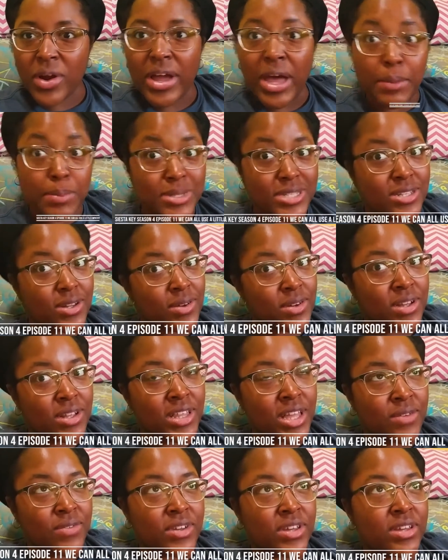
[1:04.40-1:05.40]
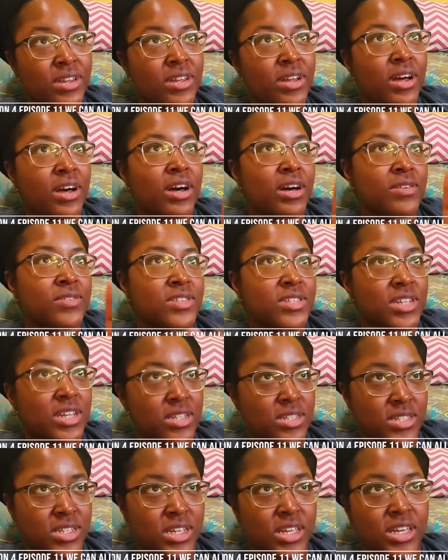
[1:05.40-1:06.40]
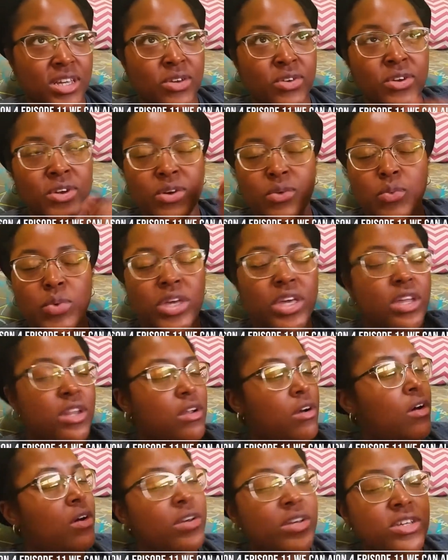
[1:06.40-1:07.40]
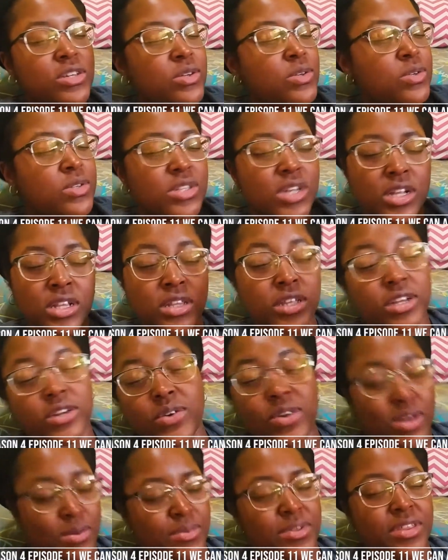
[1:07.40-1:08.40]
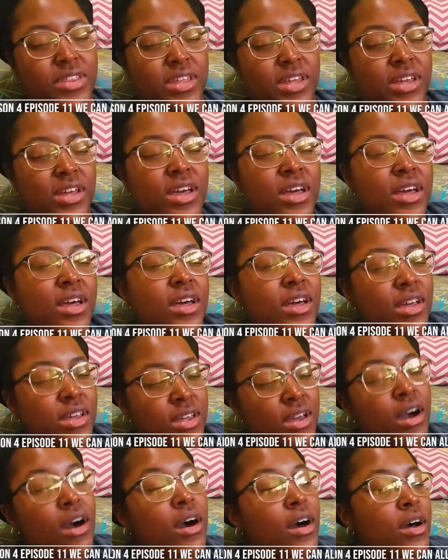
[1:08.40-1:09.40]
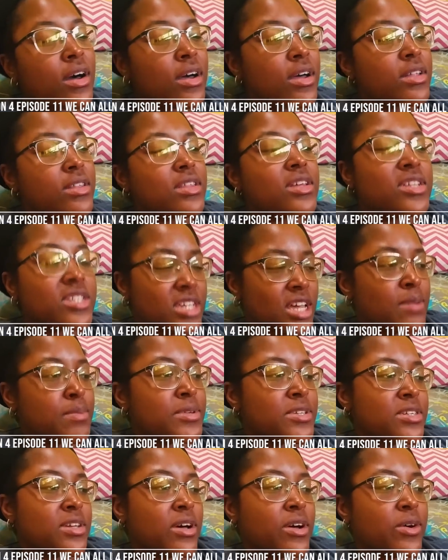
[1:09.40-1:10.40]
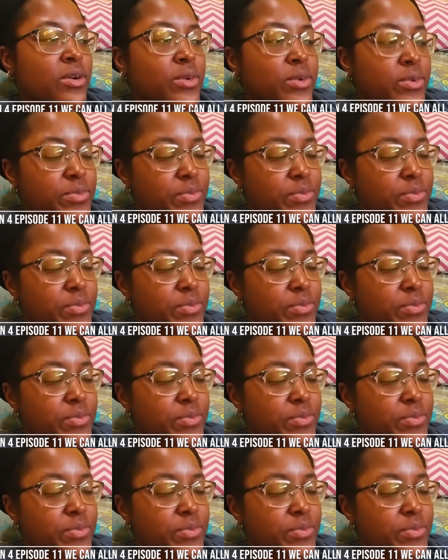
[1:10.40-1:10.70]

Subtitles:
episode 11 of Siesta. We can all use a little empathy. Y'all, this episode,